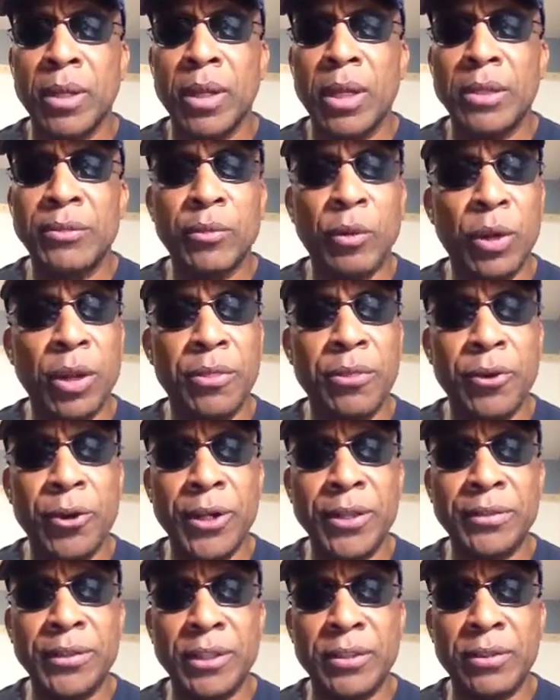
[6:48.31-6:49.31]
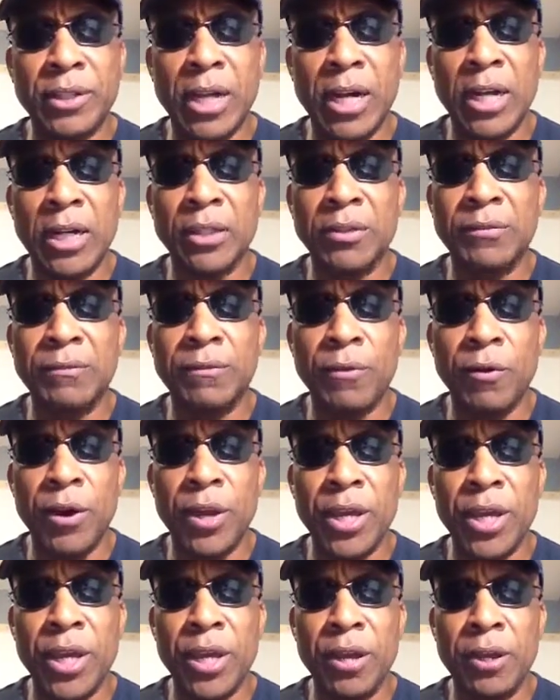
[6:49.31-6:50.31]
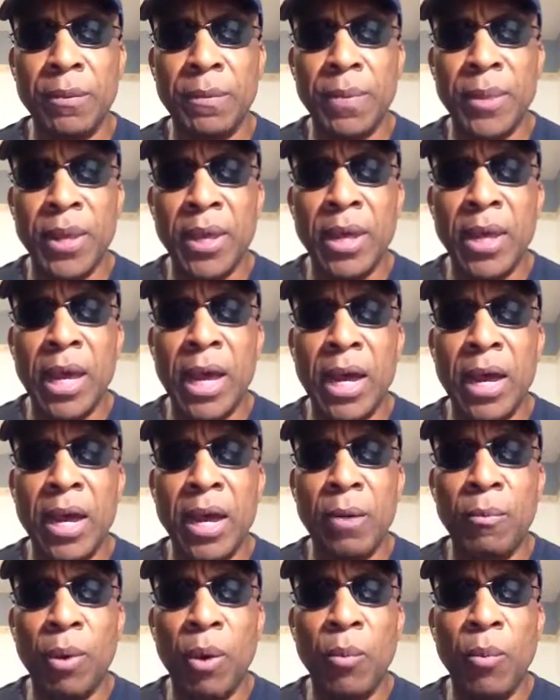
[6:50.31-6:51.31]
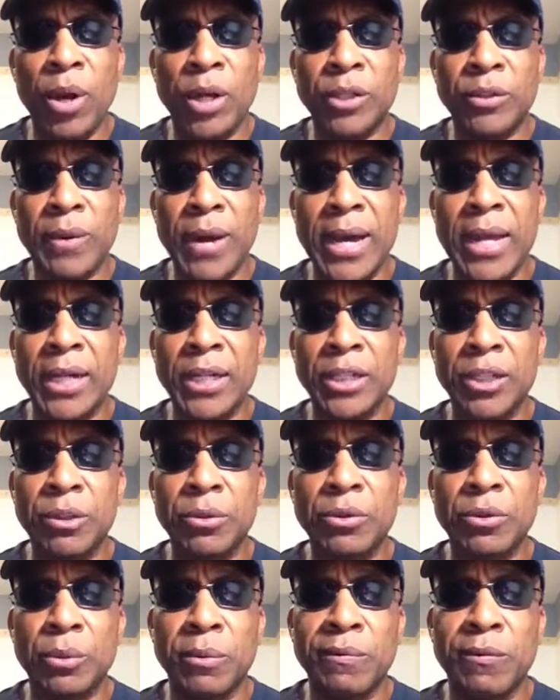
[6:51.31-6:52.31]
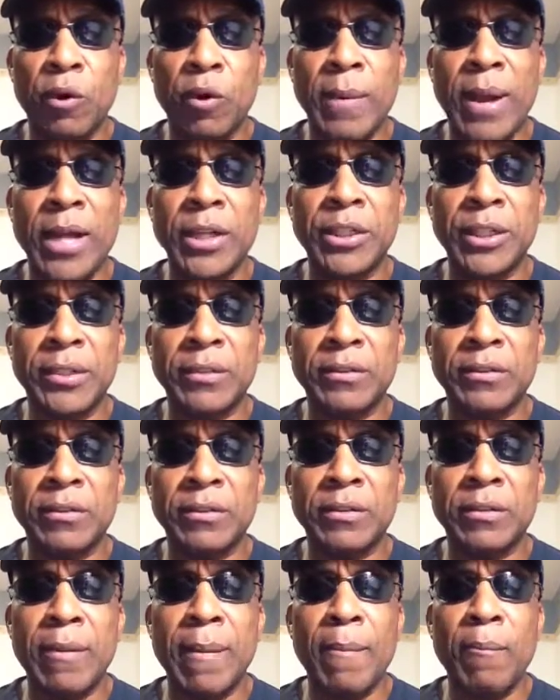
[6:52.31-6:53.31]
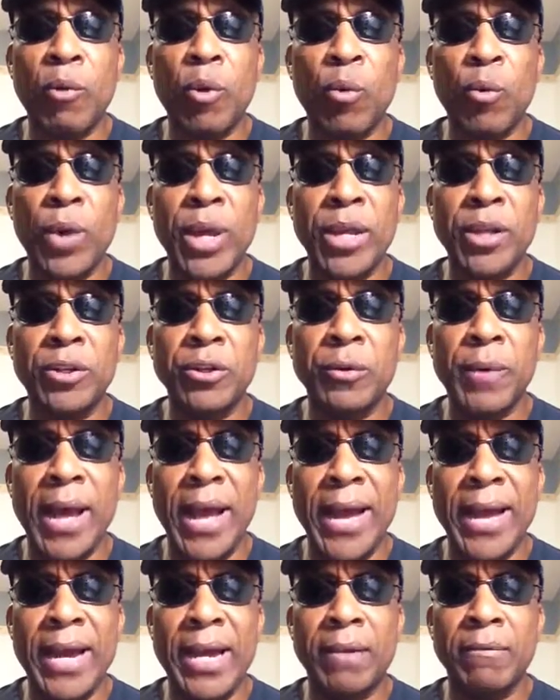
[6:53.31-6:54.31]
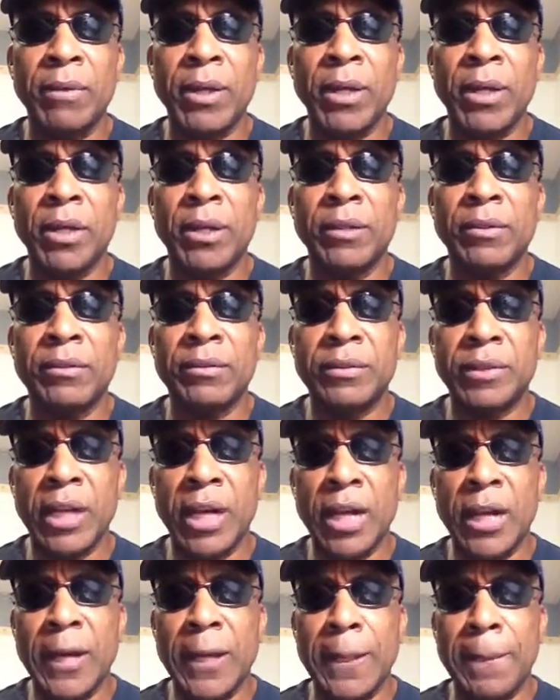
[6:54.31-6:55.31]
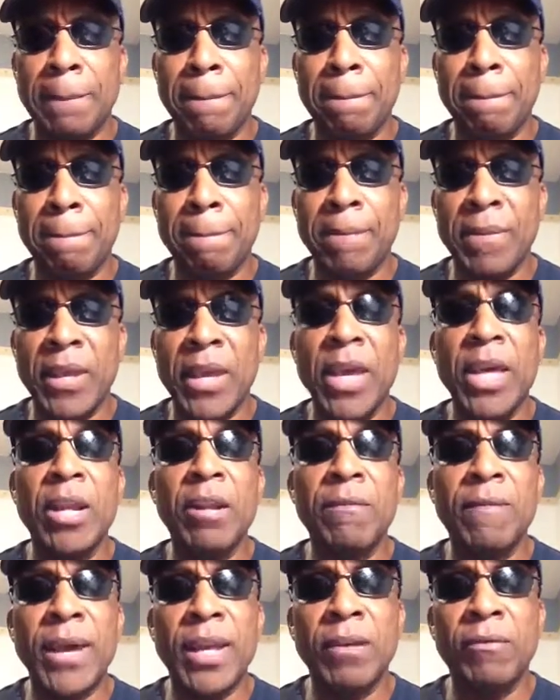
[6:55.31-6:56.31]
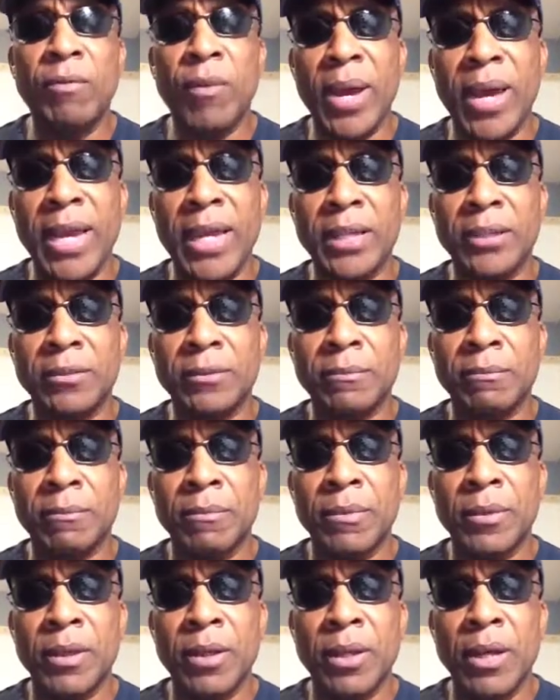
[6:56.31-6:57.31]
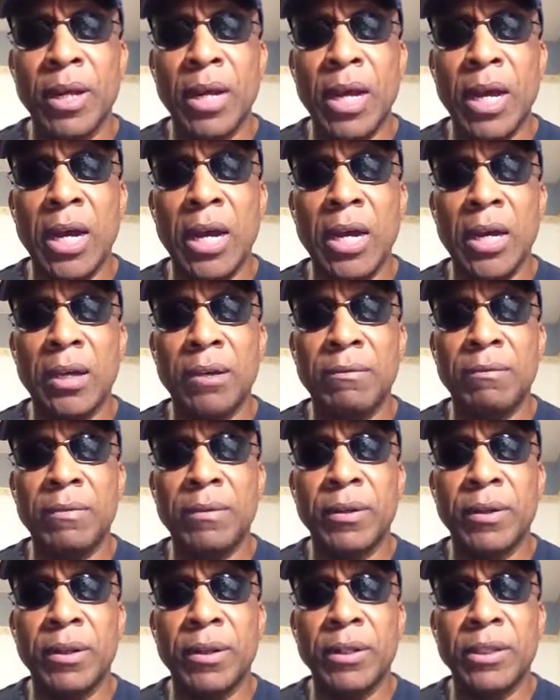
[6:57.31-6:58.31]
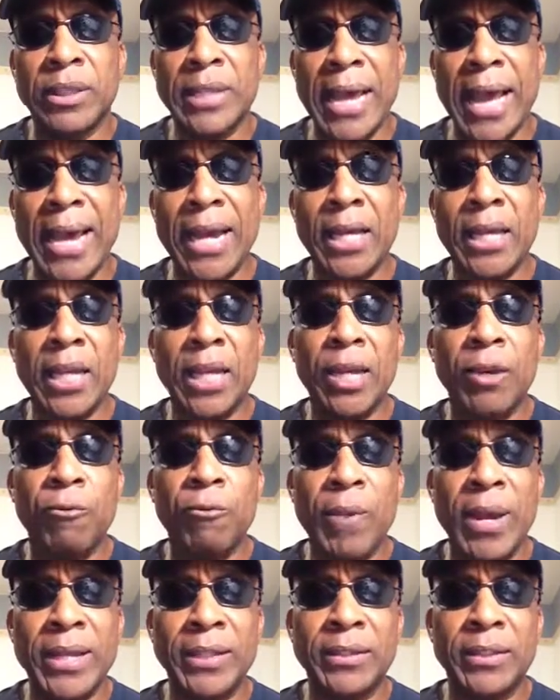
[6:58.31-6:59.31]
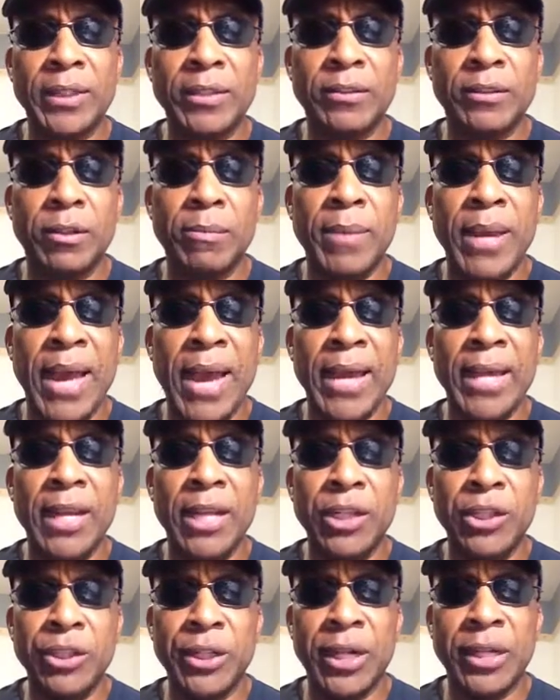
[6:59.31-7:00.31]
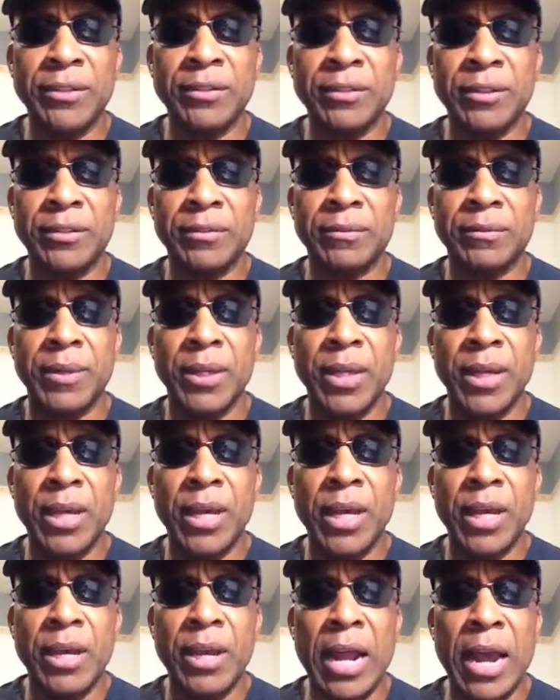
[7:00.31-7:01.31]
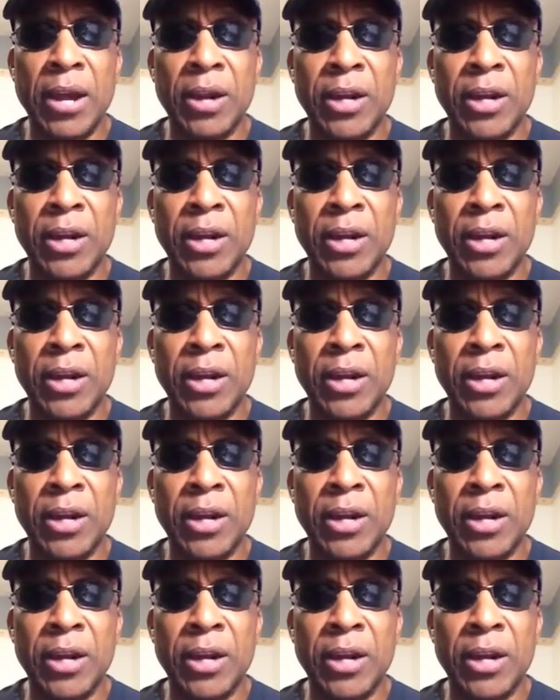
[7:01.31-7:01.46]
It's only $36 for a year. What we're trying to do is reform our justice system. We do have some innovative ways of tackling racism and injustice in our